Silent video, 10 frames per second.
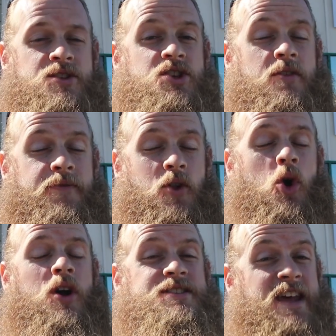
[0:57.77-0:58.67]
So the
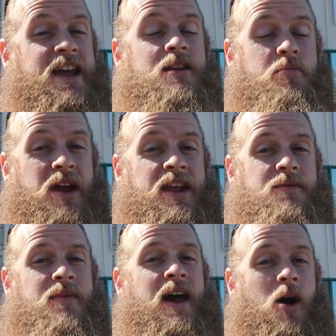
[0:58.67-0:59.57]
floor is taking a beating.
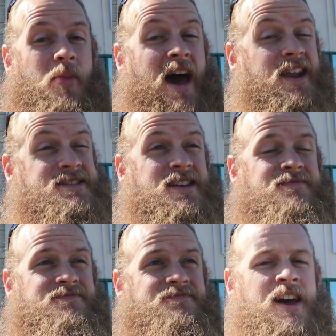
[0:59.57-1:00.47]
How bad is it?
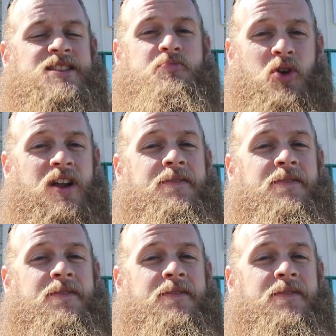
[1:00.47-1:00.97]
It's pretty